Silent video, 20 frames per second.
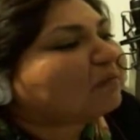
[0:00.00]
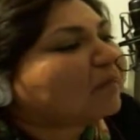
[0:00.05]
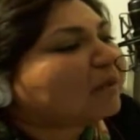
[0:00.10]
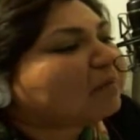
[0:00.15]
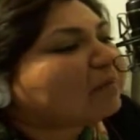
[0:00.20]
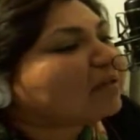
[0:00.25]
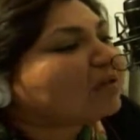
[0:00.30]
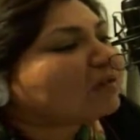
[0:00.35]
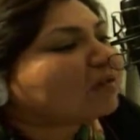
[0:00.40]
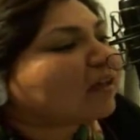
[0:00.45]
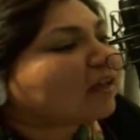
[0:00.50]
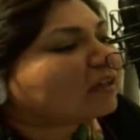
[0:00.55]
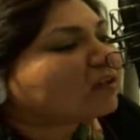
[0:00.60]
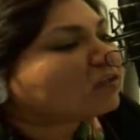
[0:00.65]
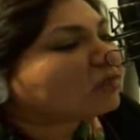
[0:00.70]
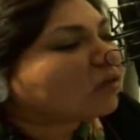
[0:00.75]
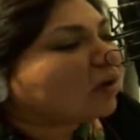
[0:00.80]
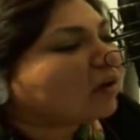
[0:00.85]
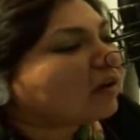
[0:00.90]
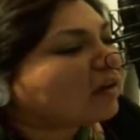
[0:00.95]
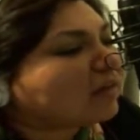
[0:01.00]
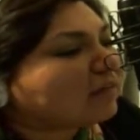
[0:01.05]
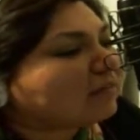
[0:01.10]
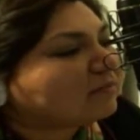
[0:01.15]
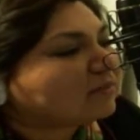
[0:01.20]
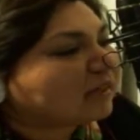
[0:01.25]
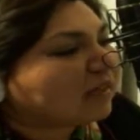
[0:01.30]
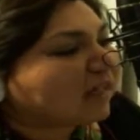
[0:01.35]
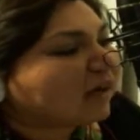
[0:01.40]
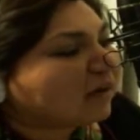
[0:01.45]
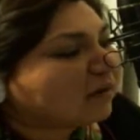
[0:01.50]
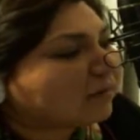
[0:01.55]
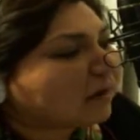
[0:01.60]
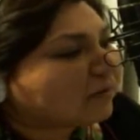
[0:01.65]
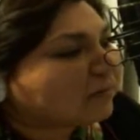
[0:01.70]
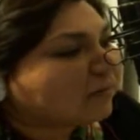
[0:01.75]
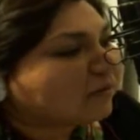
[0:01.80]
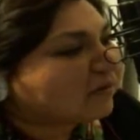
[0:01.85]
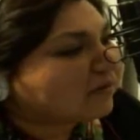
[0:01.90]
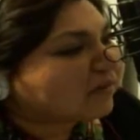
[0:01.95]
maybe you're not strong enough to carry
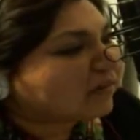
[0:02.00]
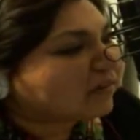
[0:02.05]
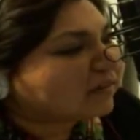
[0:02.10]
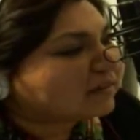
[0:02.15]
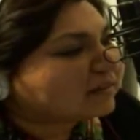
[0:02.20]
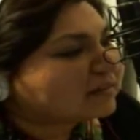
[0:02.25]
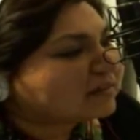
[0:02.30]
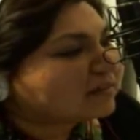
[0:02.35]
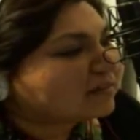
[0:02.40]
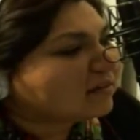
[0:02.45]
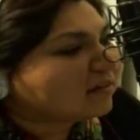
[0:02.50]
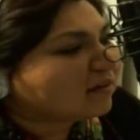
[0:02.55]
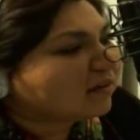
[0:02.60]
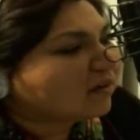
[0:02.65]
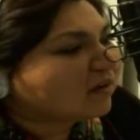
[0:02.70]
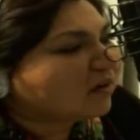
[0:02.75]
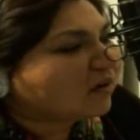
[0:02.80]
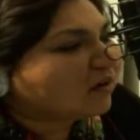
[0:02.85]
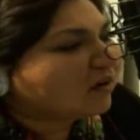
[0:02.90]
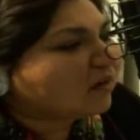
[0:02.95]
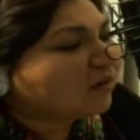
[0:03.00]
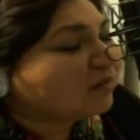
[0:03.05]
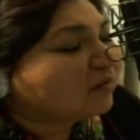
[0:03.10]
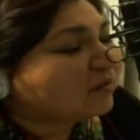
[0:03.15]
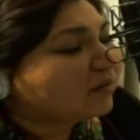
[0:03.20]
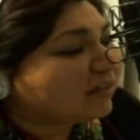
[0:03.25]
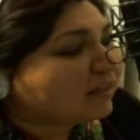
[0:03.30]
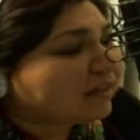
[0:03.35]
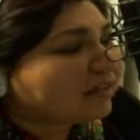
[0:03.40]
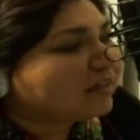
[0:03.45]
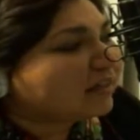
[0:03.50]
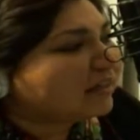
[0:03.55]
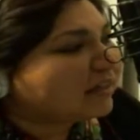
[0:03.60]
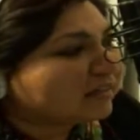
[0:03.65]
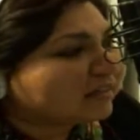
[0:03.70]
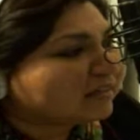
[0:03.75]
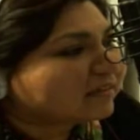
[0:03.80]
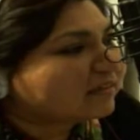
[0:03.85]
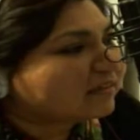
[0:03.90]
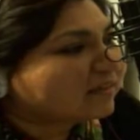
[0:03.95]
my burdens. Oh, He
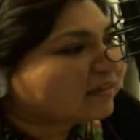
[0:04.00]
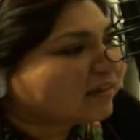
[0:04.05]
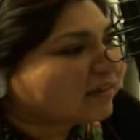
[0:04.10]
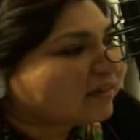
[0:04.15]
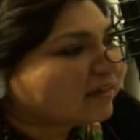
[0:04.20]
is.